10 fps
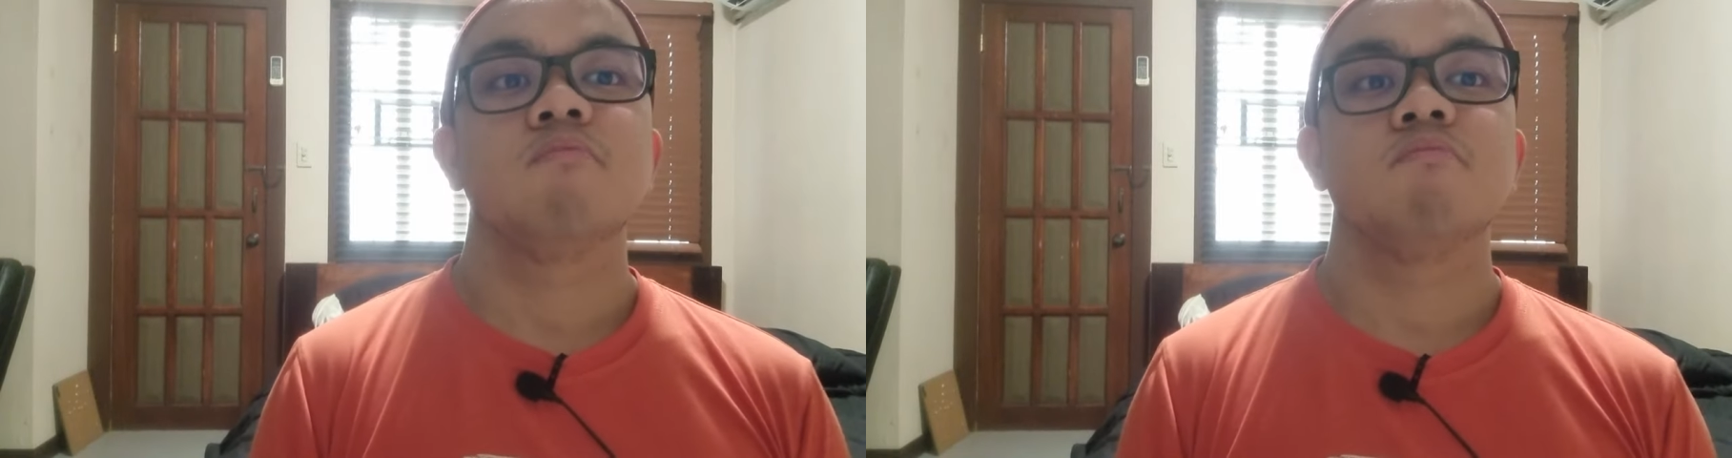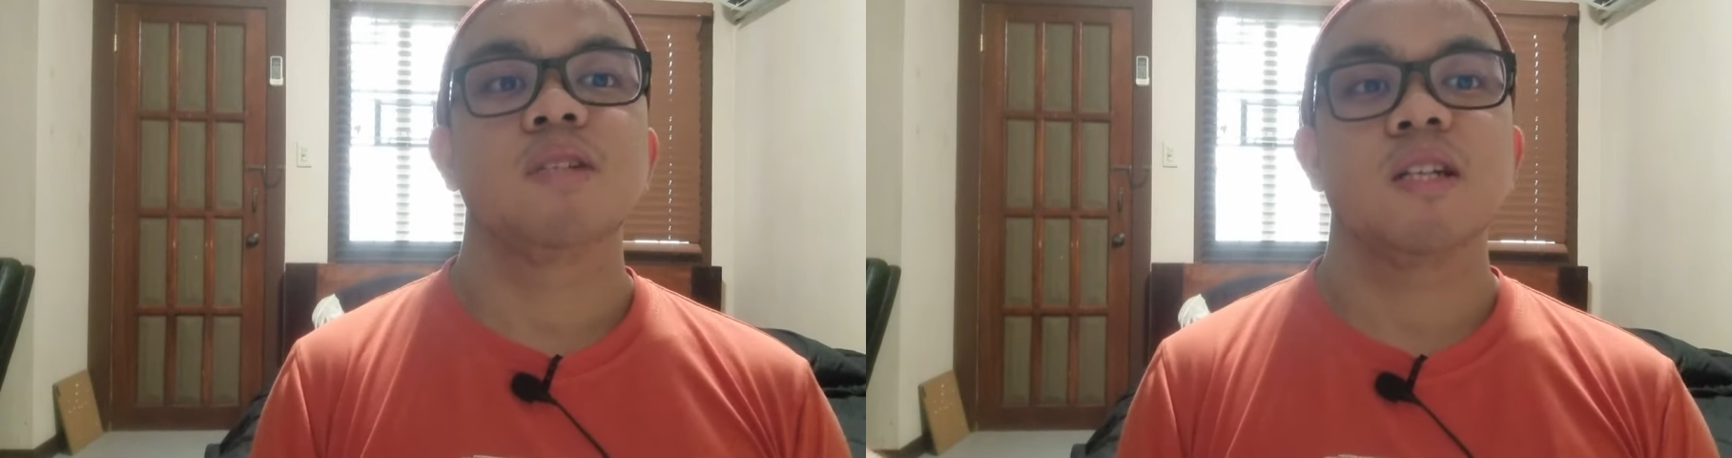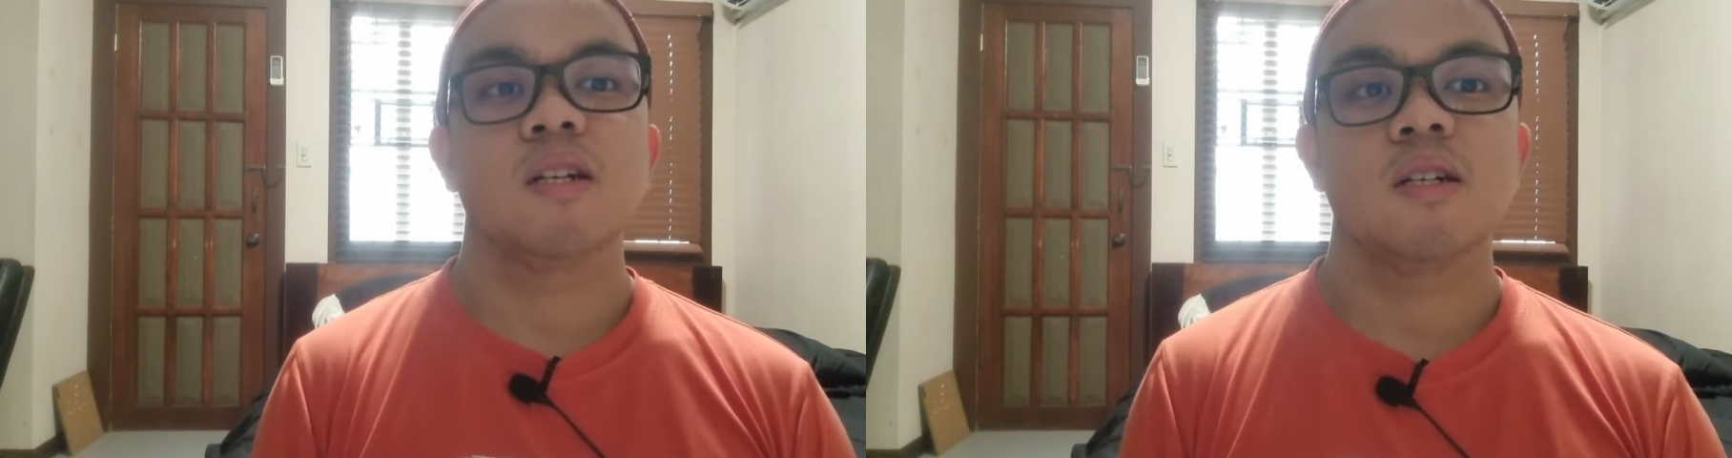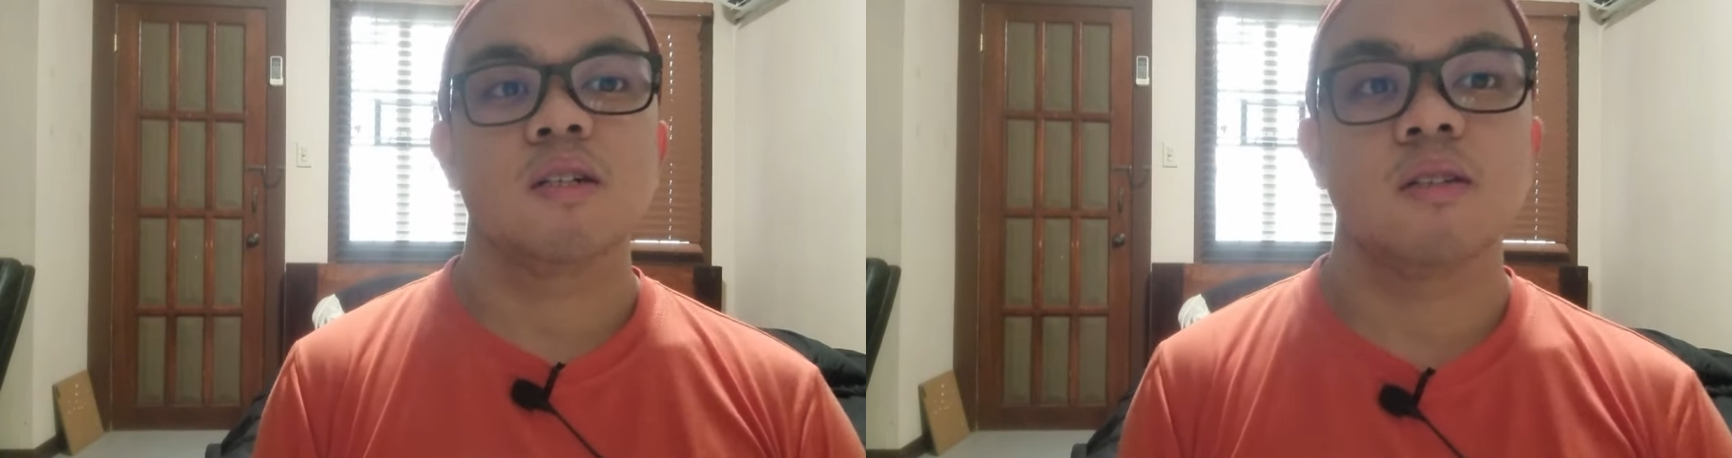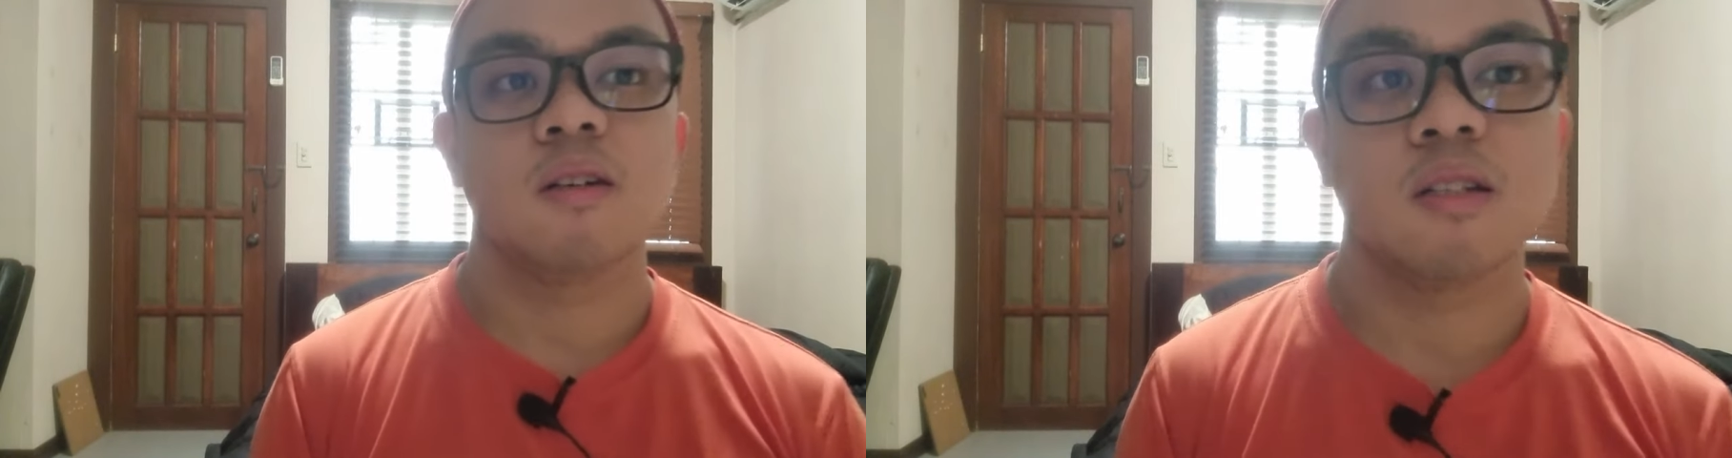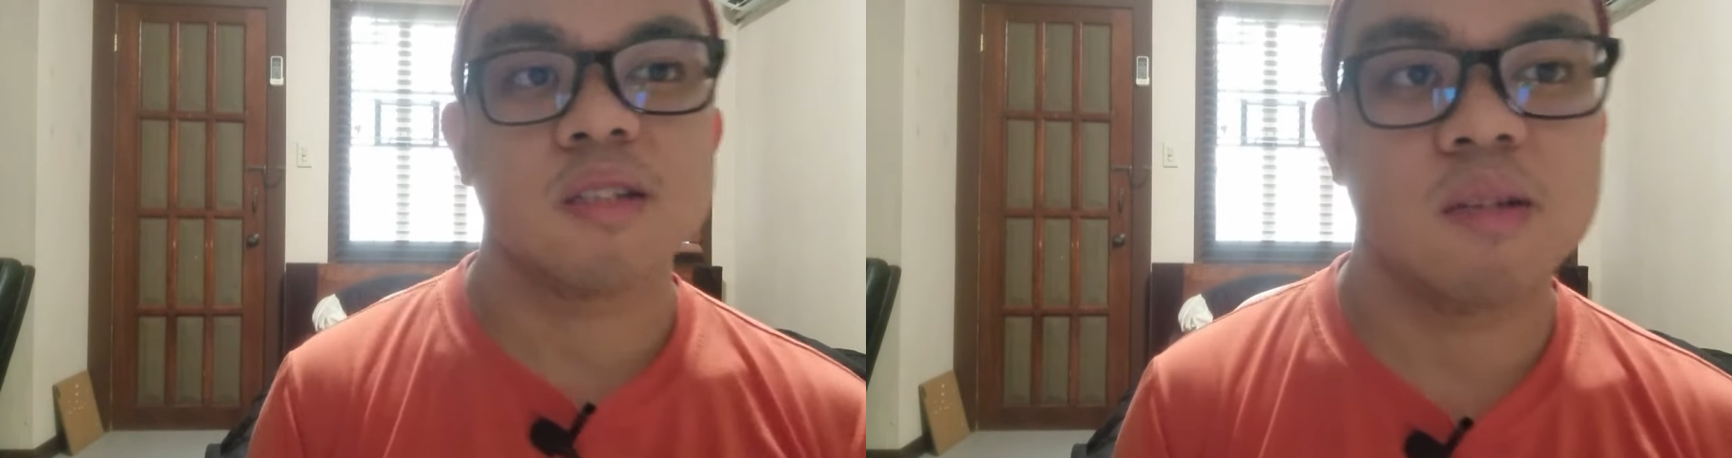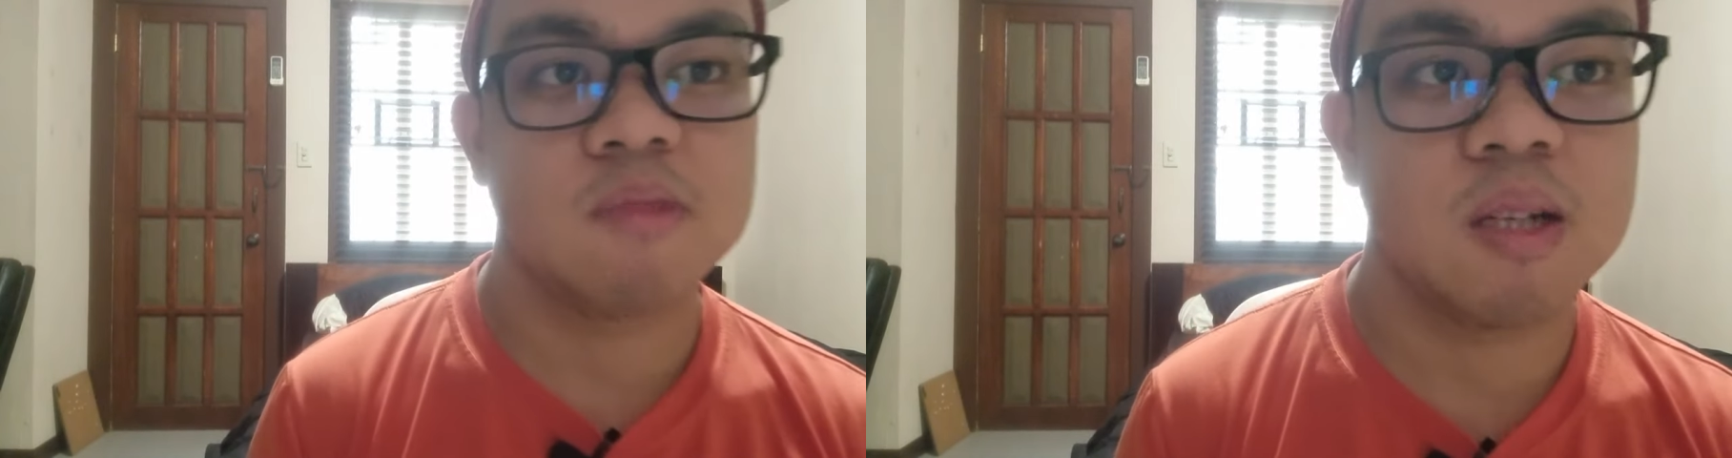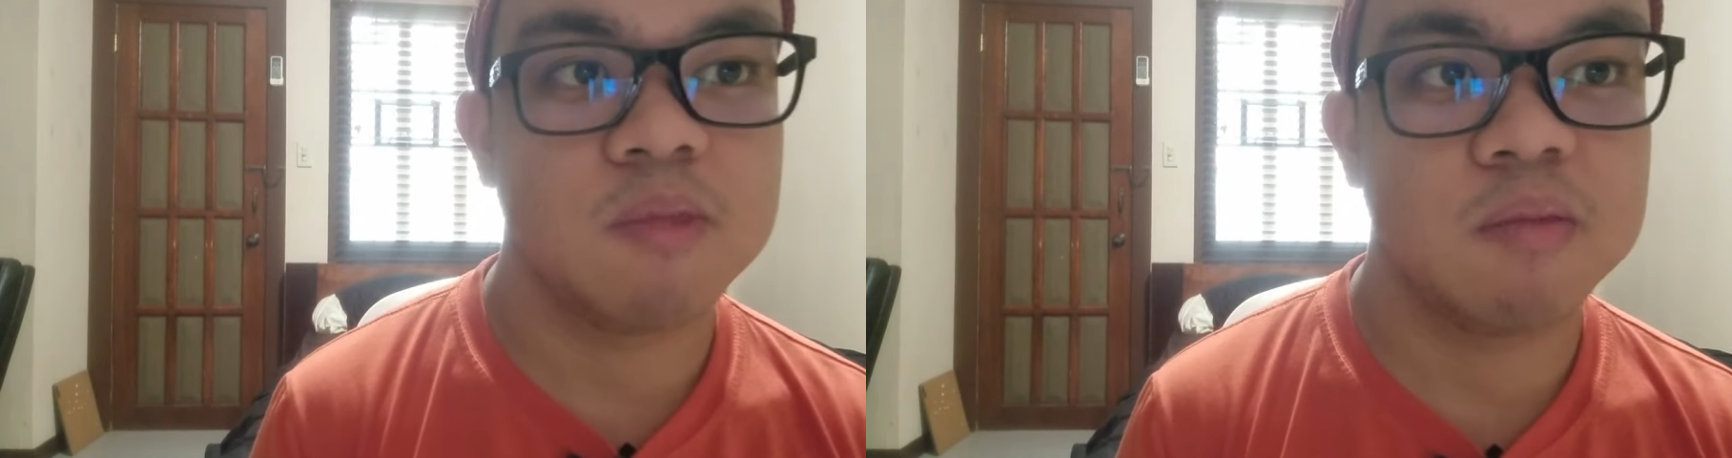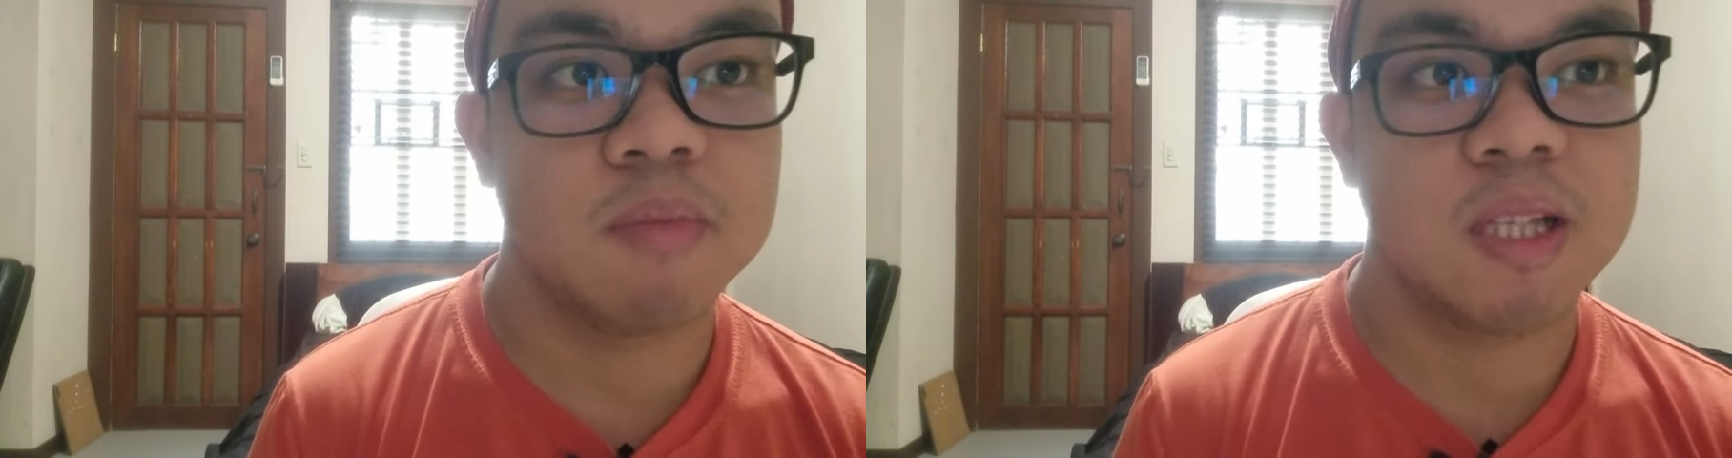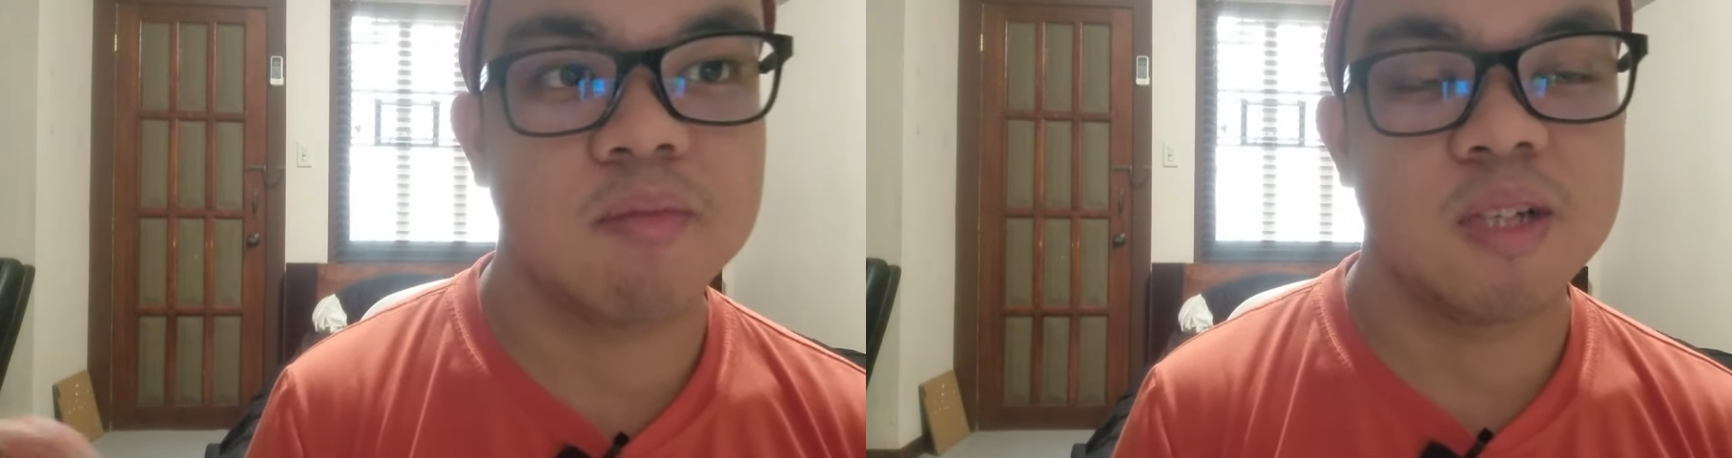been a long time coming
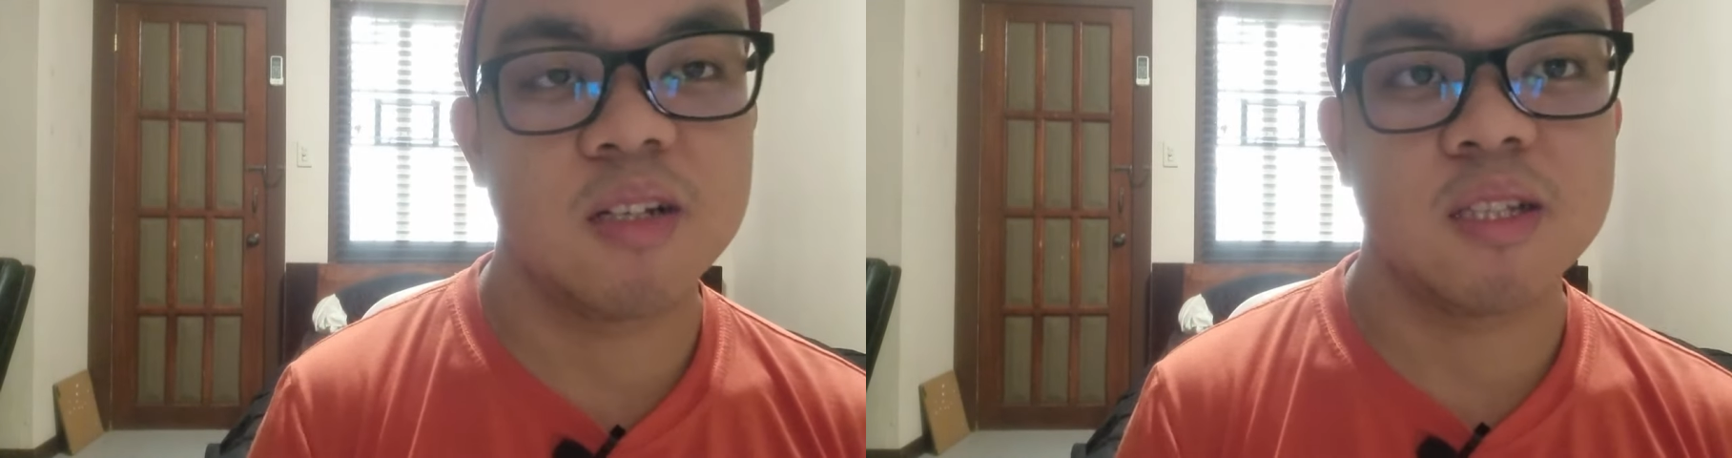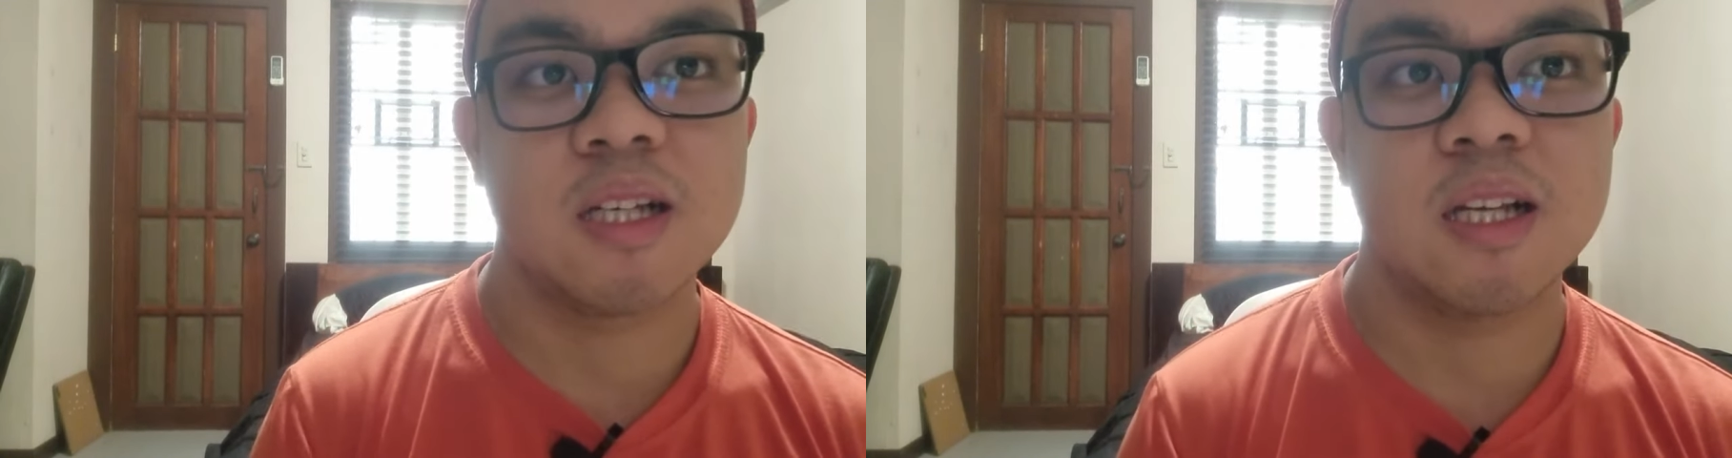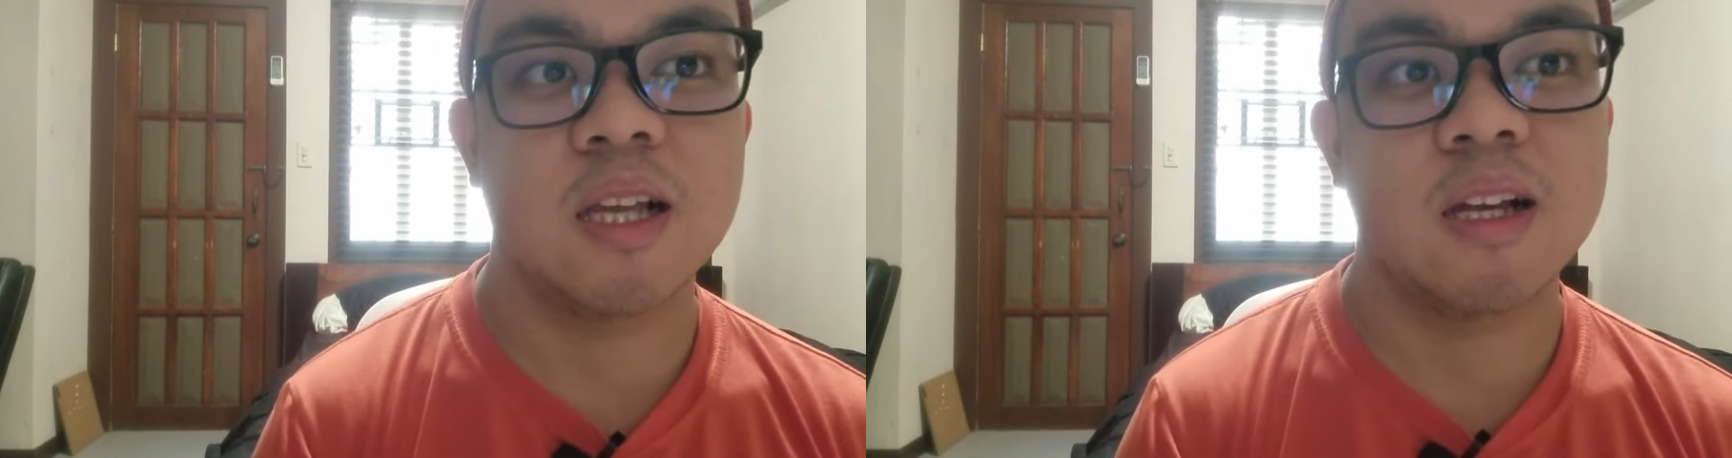but because again